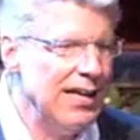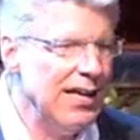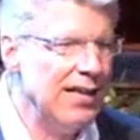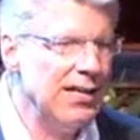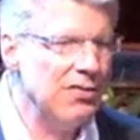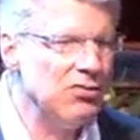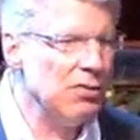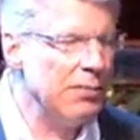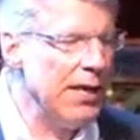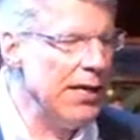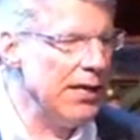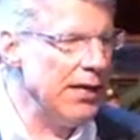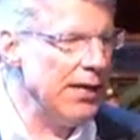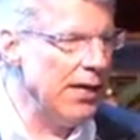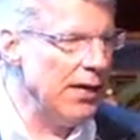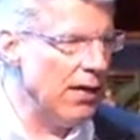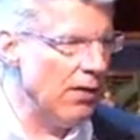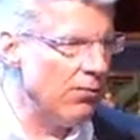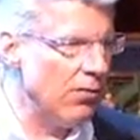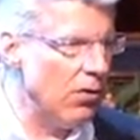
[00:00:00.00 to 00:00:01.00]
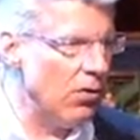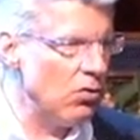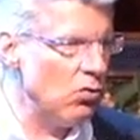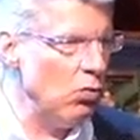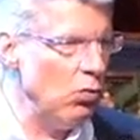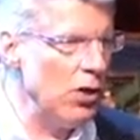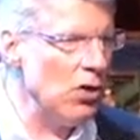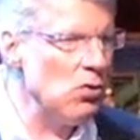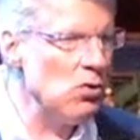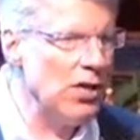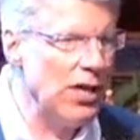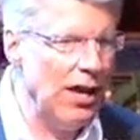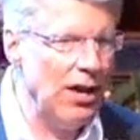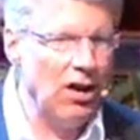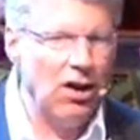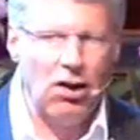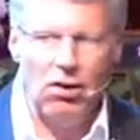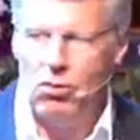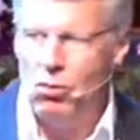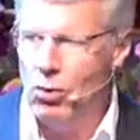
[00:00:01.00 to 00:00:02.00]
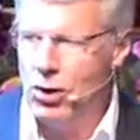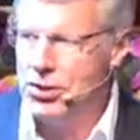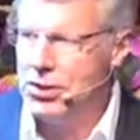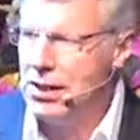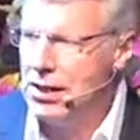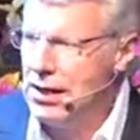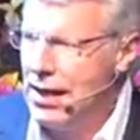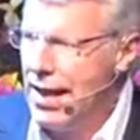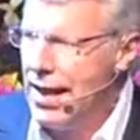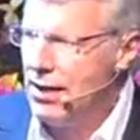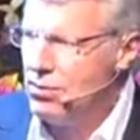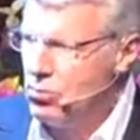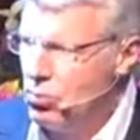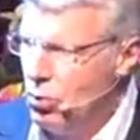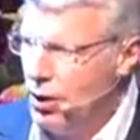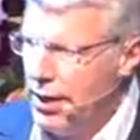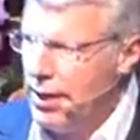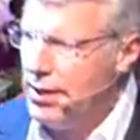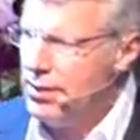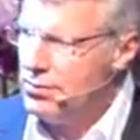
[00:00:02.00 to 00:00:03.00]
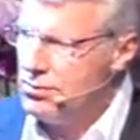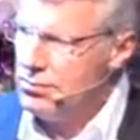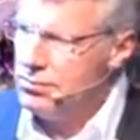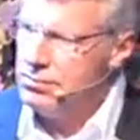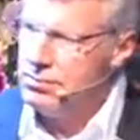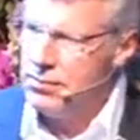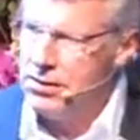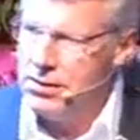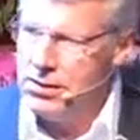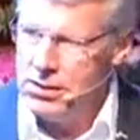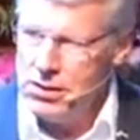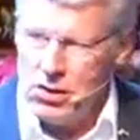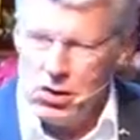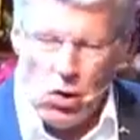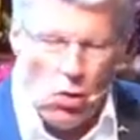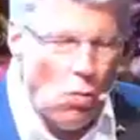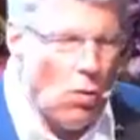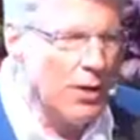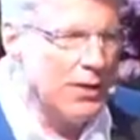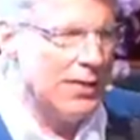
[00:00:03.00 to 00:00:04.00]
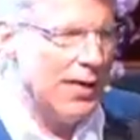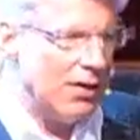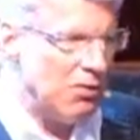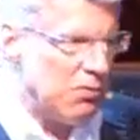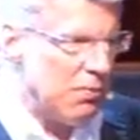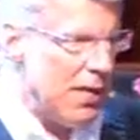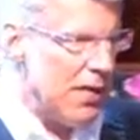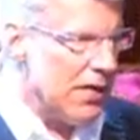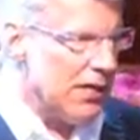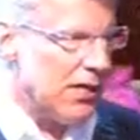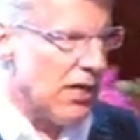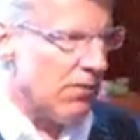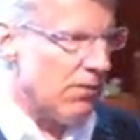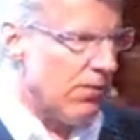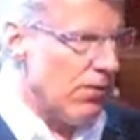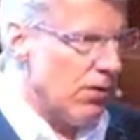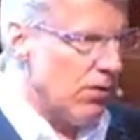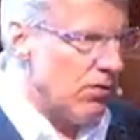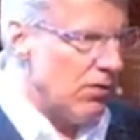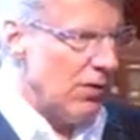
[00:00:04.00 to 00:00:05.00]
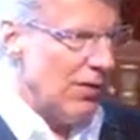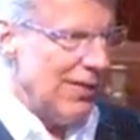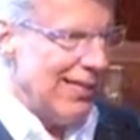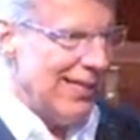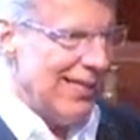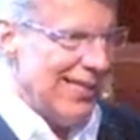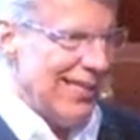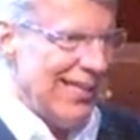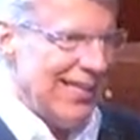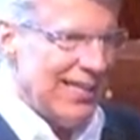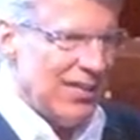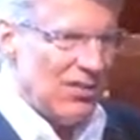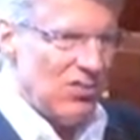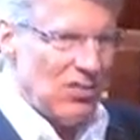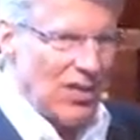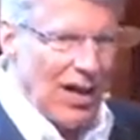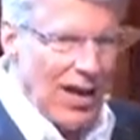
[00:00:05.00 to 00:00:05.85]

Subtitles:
it doesn't make any difference. We don't care what the glass weighs. What does make a difference is